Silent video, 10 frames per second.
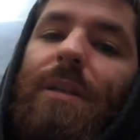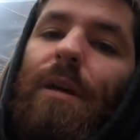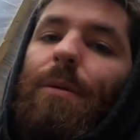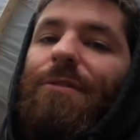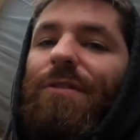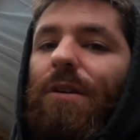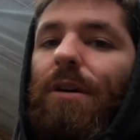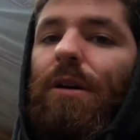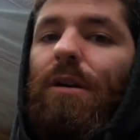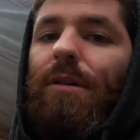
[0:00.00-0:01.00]
up a
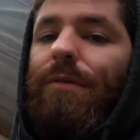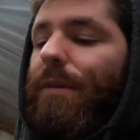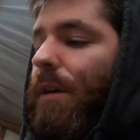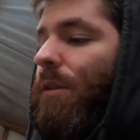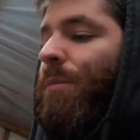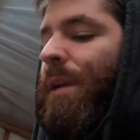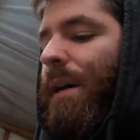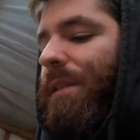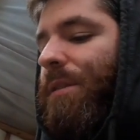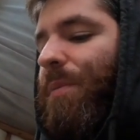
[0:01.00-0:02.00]
foot of
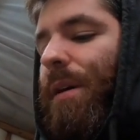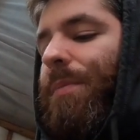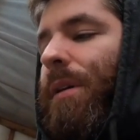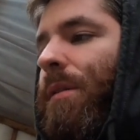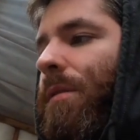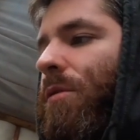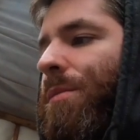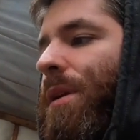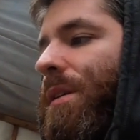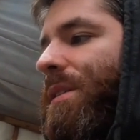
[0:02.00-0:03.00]
aluminized piping,
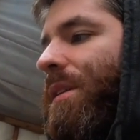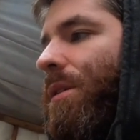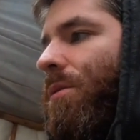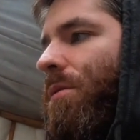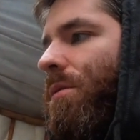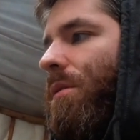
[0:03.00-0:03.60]
aluminized steel,